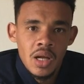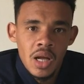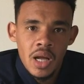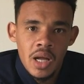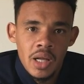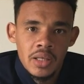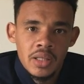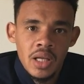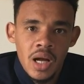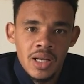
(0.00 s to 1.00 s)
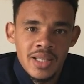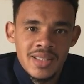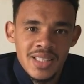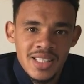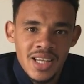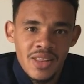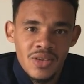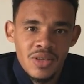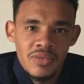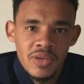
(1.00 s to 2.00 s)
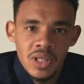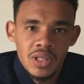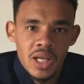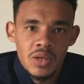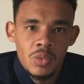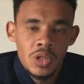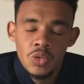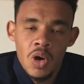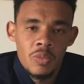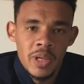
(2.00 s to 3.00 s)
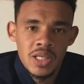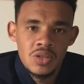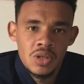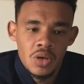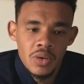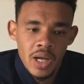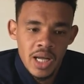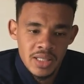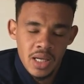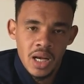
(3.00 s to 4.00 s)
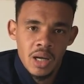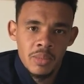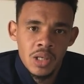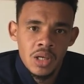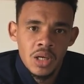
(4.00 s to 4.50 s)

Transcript: and yeah, let's see each other on the field, and we'll do our best, you know, as a club,